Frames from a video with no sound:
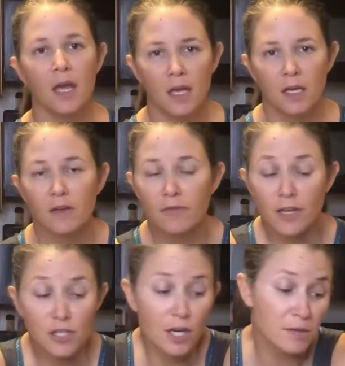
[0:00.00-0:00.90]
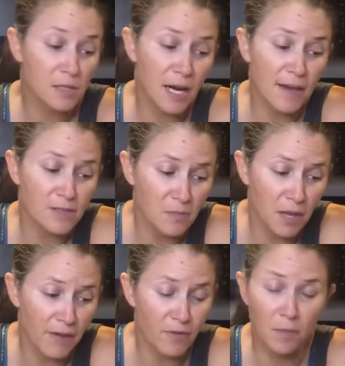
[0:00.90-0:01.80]
Confession, I was gonna have some of
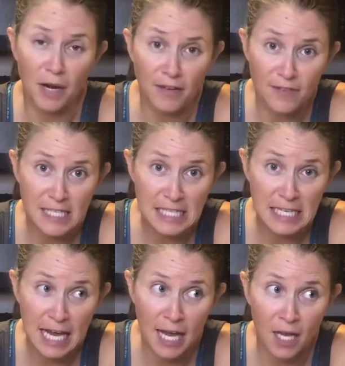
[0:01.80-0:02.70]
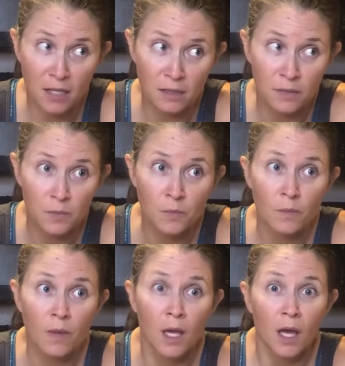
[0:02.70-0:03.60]
that for breakfast today,
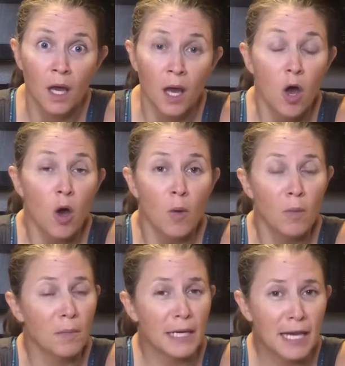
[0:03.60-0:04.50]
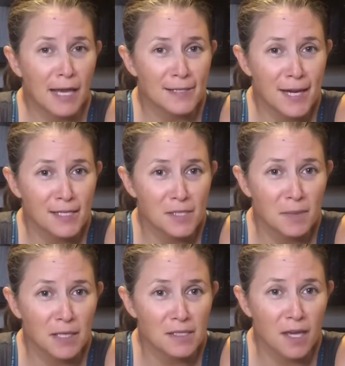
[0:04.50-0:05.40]
but my dad texted me
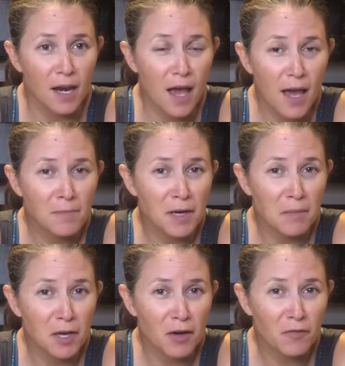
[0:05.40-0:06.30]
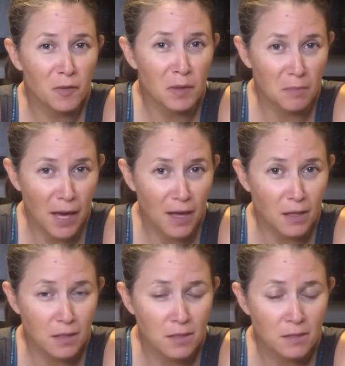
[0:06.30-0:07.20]
and said, hey, I'm coming over with
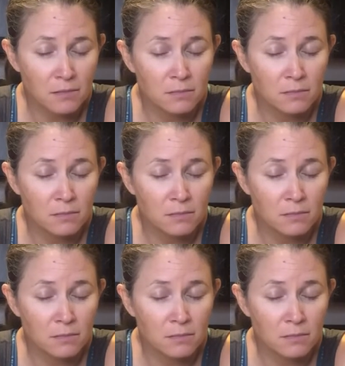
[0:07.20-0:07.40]
bagels.